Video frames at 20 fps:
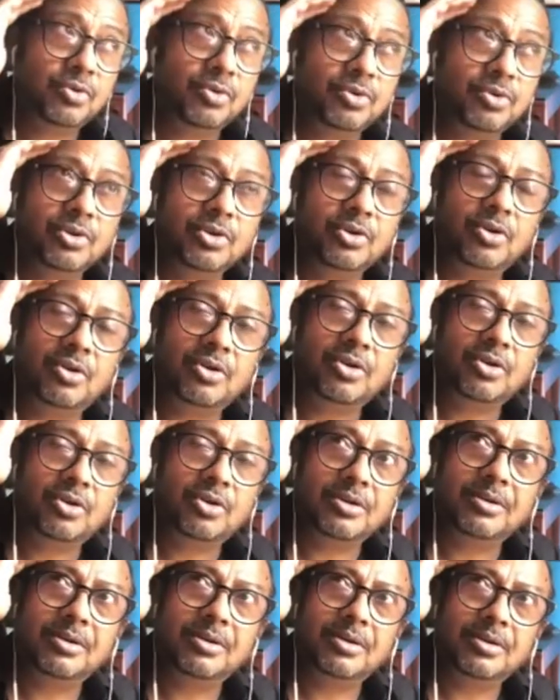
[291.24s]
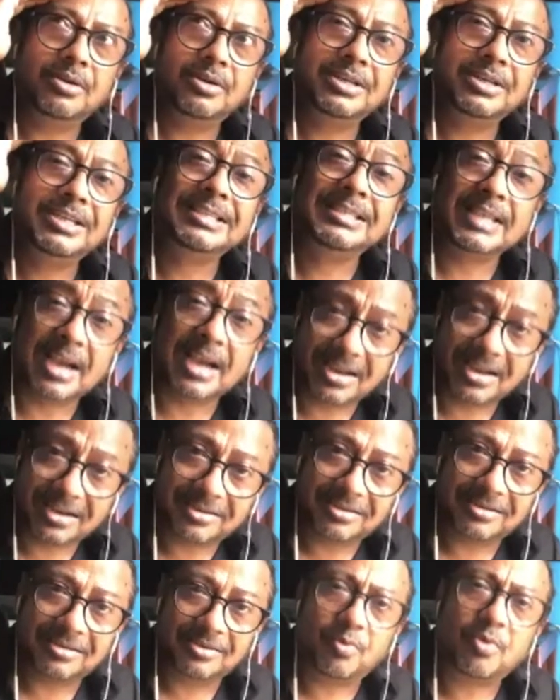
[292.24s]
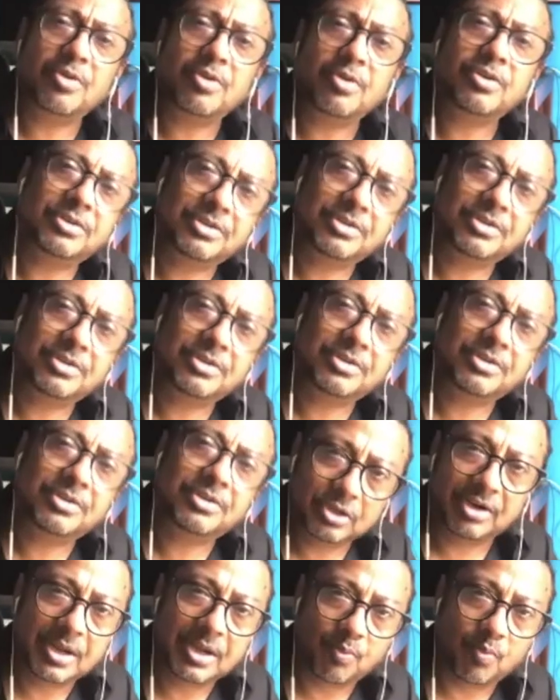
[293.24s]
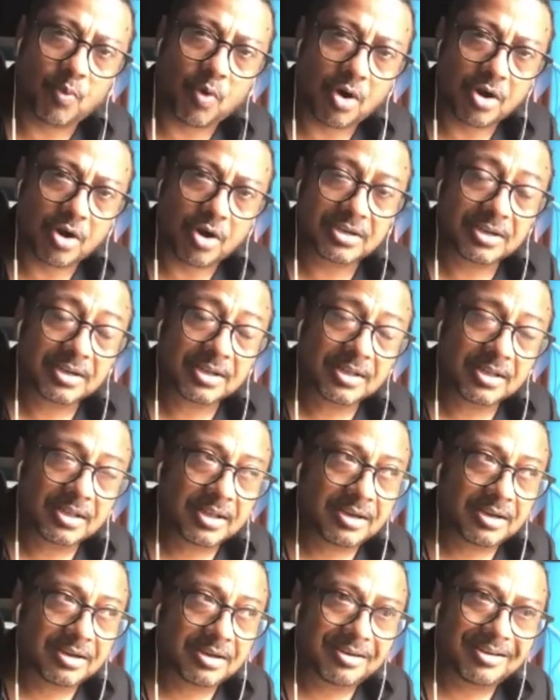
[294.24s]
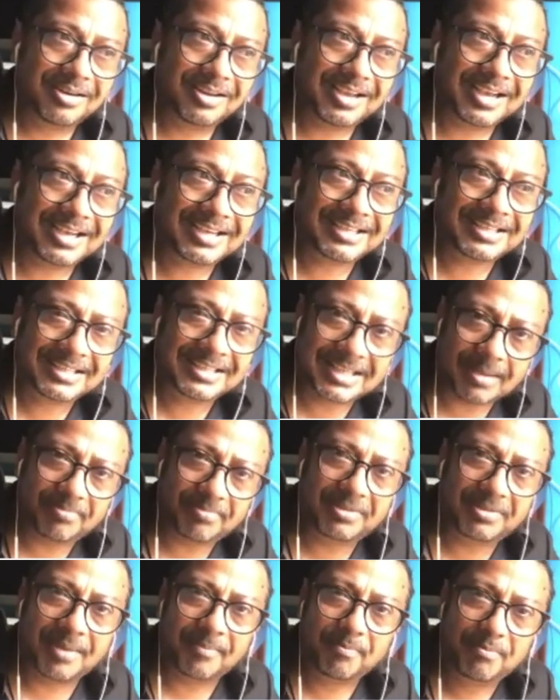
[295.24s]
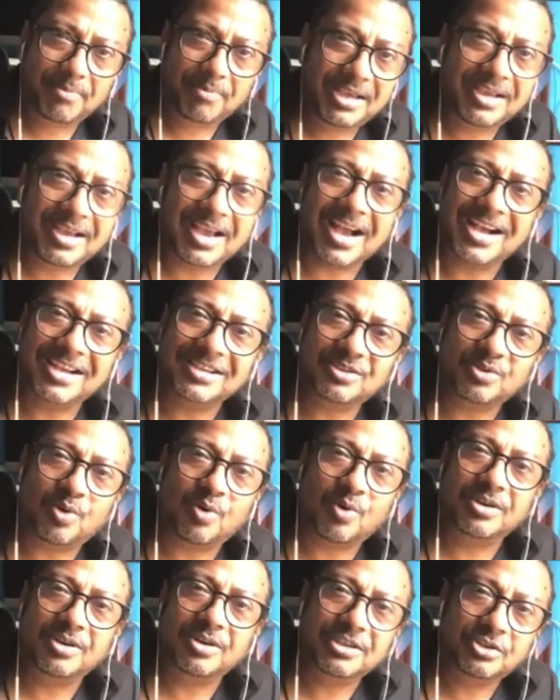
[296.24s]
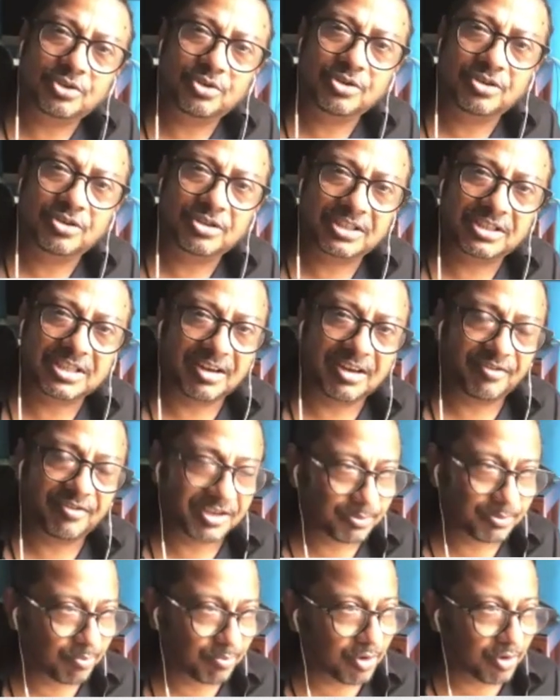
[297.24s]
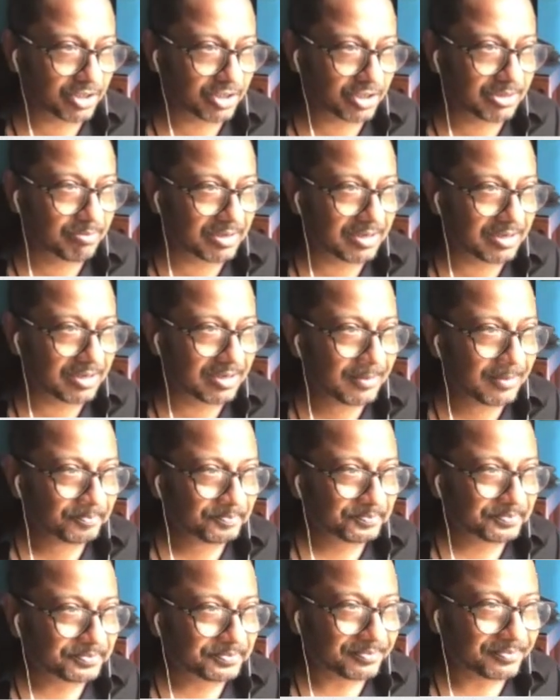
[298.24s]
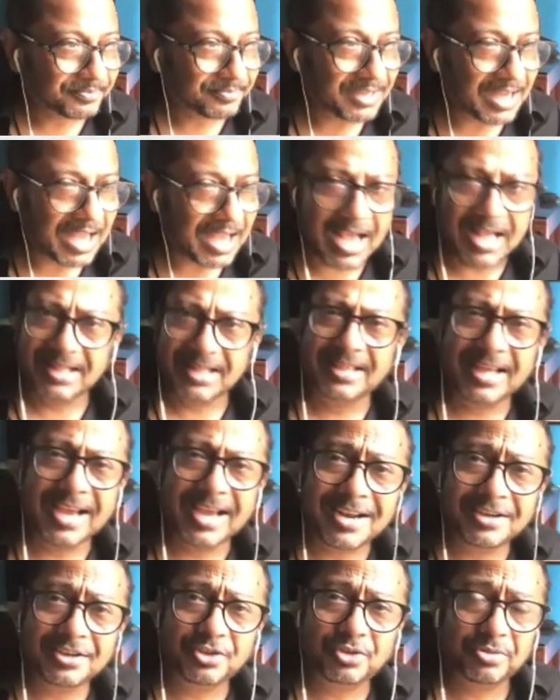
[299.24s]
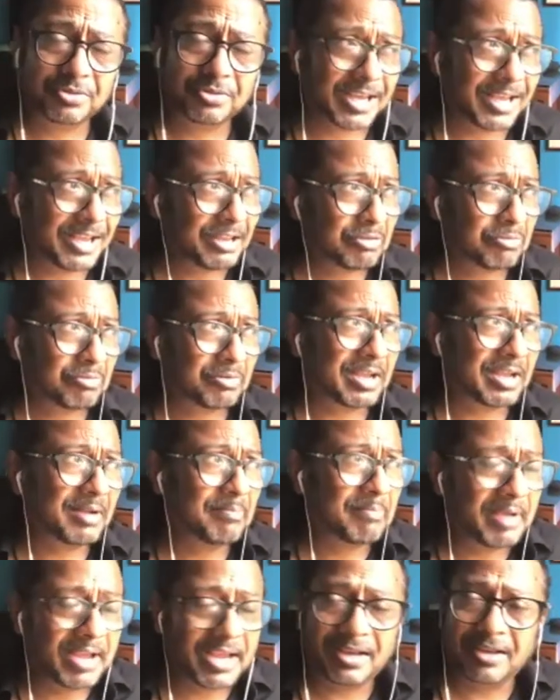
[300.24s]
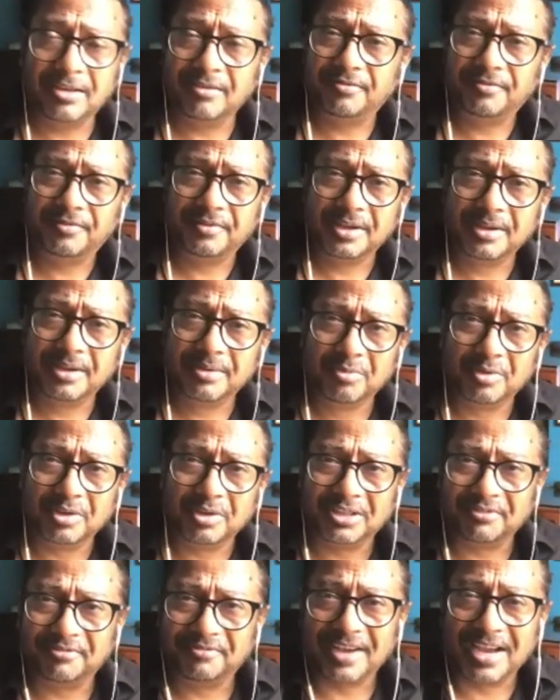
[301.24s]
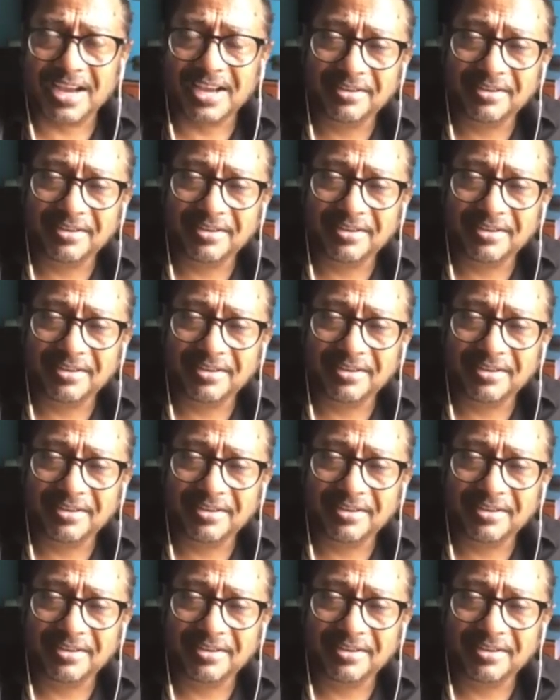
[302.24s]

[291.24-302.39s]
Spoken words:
know your desire, what you really want, accept them, be as honest to yourself as possible. And then today you can make a film with a